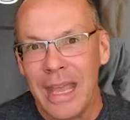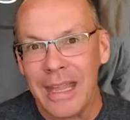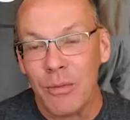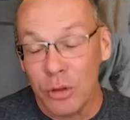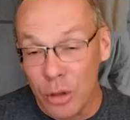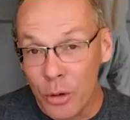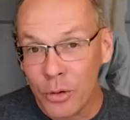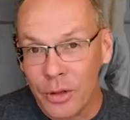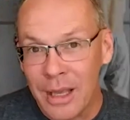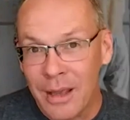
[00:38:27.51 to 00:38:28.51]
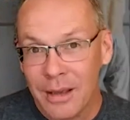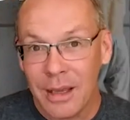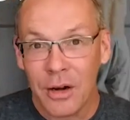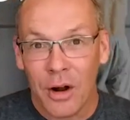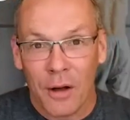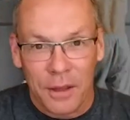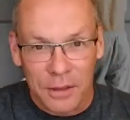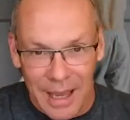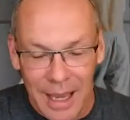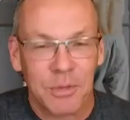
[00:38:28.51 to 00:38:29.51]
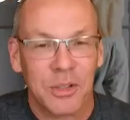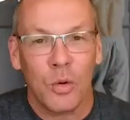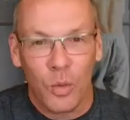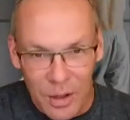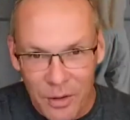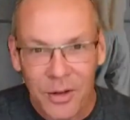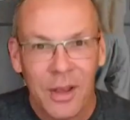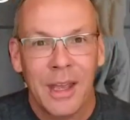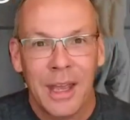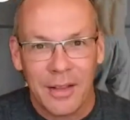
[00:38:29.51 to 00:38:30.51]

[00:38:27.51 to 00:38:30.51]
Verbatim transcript: and they literally get off this hamster wheel